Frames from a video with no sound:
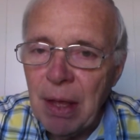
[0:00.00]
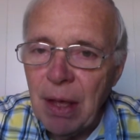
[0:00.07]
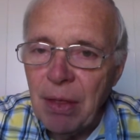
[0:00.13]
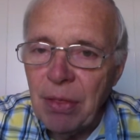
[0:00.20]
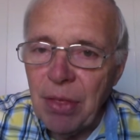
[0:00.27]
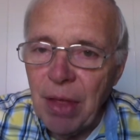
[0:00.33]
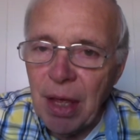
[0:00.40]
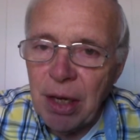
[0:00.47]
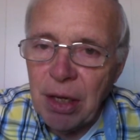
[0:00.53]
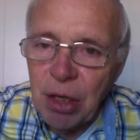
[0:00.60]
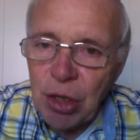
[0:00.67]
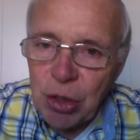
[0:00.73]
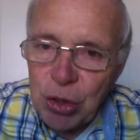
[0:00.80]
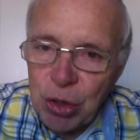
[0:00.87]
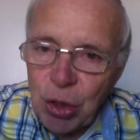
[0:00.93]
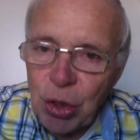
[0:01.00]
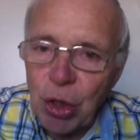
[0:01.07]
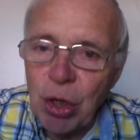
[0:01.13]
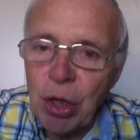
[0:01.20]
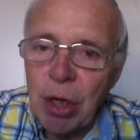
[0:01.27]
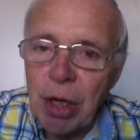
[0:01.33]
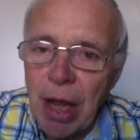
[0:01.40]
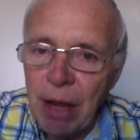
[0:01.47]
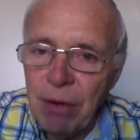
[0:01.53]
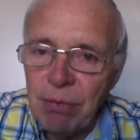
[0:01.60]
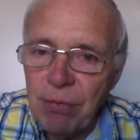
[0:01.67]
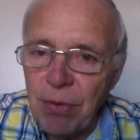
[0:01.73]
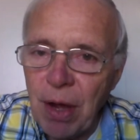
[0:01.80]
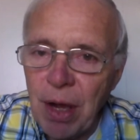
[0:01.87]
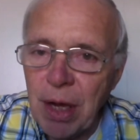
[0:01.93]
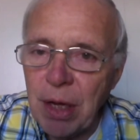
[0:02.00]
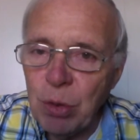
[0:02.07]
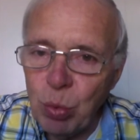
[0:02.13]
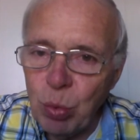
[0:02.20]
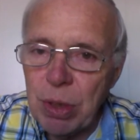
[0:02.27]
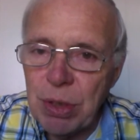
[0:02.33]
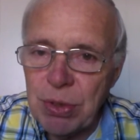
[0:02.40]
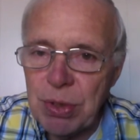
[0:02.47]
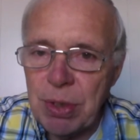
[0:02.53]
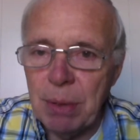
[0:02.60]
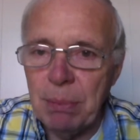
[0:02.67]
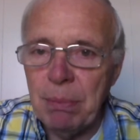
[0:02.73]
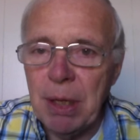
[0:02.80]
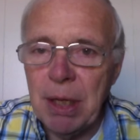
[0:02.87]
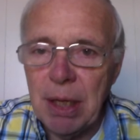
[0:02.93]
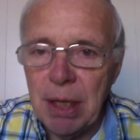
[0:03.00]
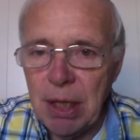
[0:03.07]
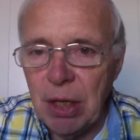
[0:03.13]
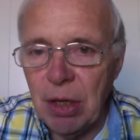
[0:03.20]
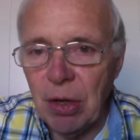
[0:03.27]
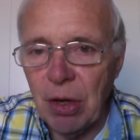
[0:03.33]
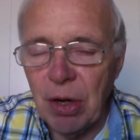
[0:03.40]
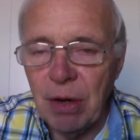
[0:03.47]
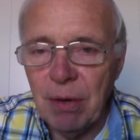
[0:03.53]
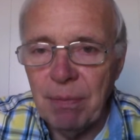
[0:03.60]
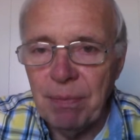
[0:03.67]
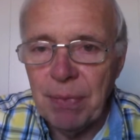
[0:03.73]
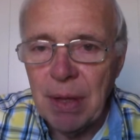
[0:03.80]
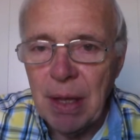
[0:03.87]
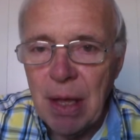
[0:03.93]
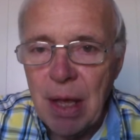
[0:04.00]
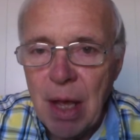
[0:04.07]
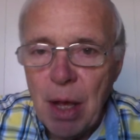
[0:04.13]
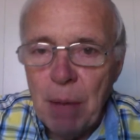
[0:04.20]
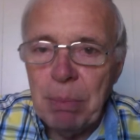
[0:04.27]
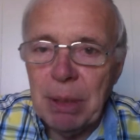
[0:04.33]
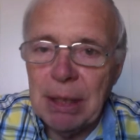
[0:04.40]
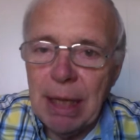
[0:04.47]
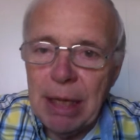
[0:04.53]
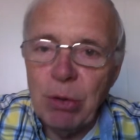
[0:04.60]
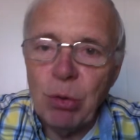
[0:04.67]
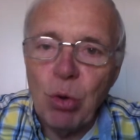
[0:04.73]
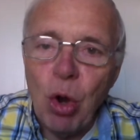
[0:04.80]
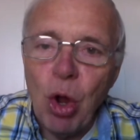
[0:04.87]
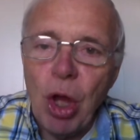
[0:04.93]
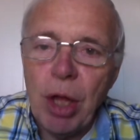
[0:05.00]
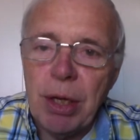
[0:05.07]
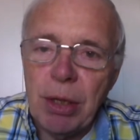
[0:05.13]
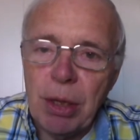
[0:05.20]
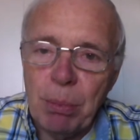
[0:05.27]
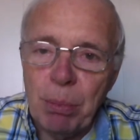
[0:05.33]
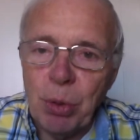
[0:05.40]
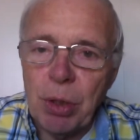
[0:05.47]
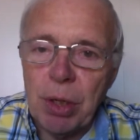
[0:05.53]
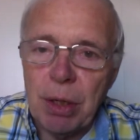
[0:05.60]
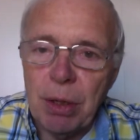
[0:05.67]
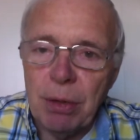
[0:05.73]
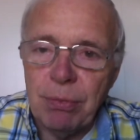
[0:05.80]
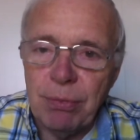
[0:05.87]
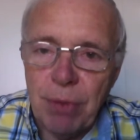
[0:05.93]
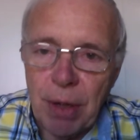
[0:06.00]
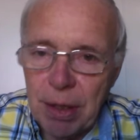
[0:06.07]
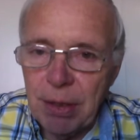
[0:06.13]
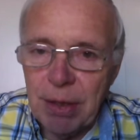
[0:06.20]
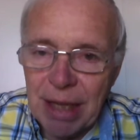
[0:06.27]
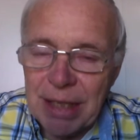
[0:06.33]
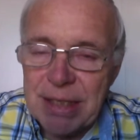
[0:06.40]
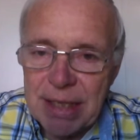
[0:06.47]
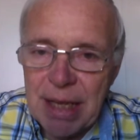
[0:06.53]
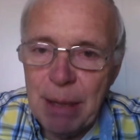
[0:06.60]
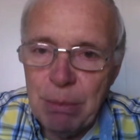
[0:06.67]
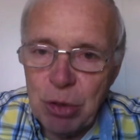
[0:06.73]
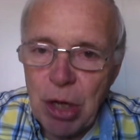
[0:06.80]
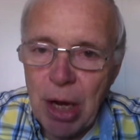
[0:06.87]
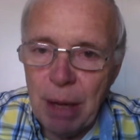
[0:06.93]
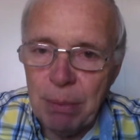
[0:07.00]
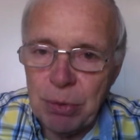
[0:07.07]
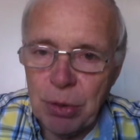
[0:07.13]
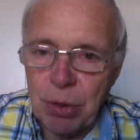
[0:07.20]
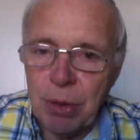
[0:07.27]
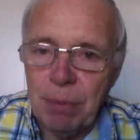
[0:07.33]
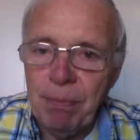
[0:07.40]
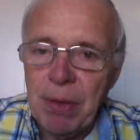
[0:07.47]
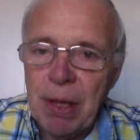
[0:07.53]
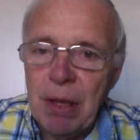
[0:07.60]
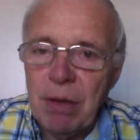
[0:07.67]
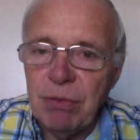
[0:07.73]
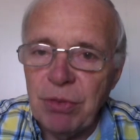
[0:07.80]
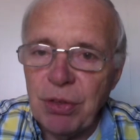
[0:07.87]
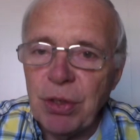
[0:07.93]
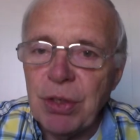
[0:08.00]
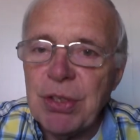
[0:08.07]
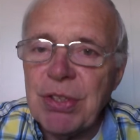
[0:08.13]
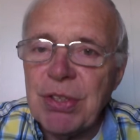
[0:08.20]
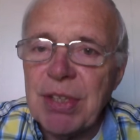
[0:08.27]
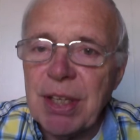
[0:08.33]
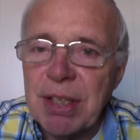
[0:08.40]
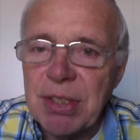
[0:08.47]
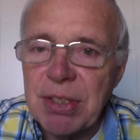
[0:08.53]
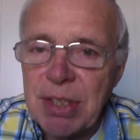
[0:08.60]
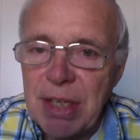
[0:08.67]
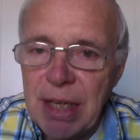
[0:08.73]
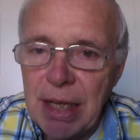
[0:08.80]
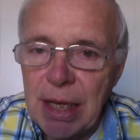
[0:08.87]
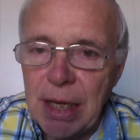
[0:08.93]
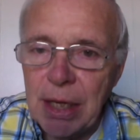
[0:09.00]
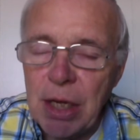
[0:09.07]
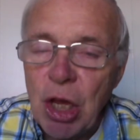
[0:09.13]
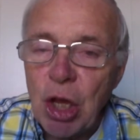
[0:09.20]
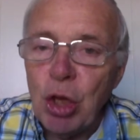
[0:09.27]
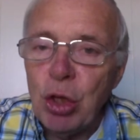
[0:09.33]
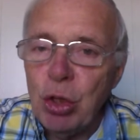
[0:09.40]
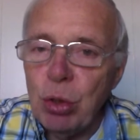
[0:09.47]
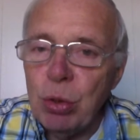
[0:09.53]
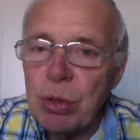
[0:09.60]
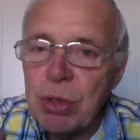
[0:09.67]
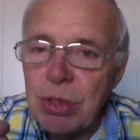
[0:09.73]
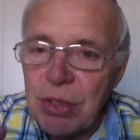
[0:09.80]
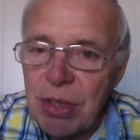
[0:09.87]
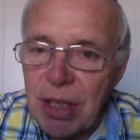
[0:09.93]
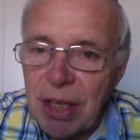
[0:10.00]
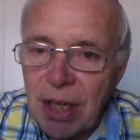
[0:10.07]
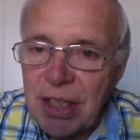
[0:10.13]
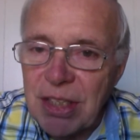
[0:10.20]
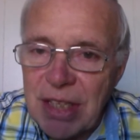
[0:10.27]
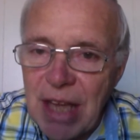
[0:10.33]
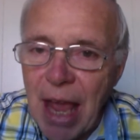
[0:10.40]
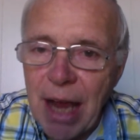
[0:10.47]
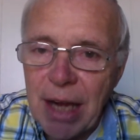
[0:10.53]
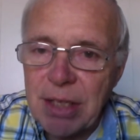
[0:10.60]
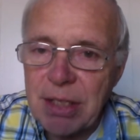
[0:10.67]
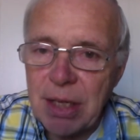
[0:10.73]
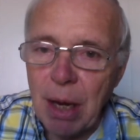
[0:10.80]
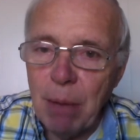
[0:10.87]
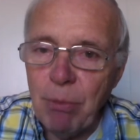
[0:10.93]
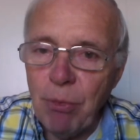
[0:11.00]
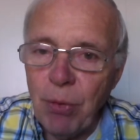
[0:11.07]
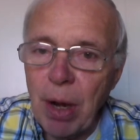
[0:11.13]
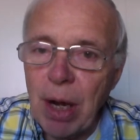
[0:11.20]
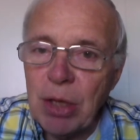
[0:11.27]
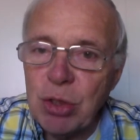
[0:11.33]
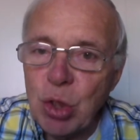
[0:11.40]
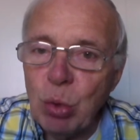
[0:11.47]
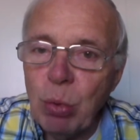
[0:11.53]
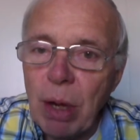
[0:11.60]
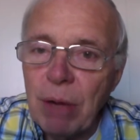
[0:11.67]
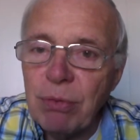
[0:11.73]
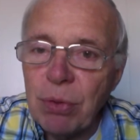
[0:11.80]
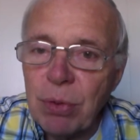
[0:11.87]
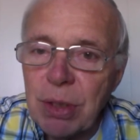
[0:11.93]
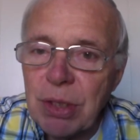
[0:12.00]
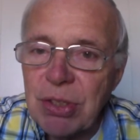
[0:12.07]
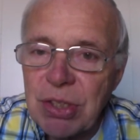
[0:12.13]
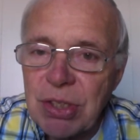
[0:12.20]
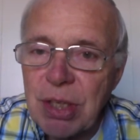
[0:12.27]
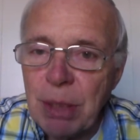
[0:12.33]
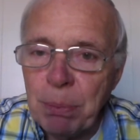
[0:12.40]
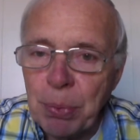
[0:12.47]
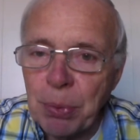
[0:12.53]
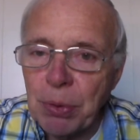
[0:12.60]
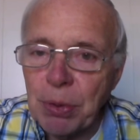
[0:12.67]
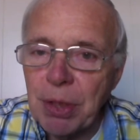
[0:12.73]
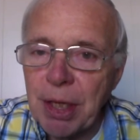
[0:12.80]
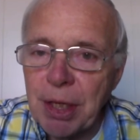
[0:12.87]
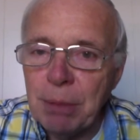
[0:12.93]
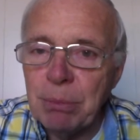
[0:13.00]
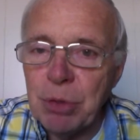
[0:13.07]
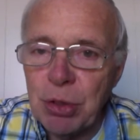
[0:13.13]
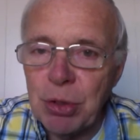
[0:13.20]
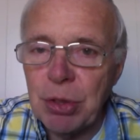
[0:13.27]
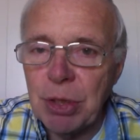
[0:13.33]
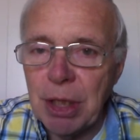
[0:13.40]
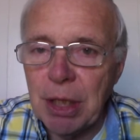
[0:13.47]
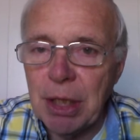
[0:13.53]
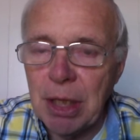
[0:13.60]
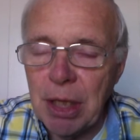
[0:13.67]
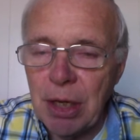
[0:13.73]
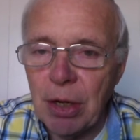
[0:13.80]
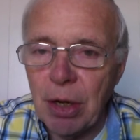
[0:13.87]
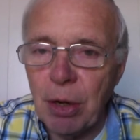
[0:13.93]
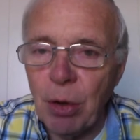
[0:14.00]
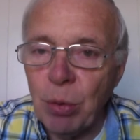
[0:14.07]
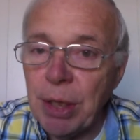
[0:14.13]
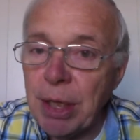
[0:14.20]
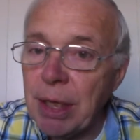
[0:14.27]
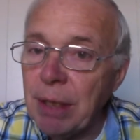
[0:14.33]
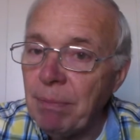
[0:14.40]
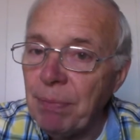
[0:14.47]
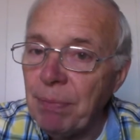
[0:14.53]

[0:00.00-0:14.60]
then turn and find wisdom here. But later on in the book of, in that same chapter, verse 16 uses the exact same phrase whoever is simple, let him turn in here. Only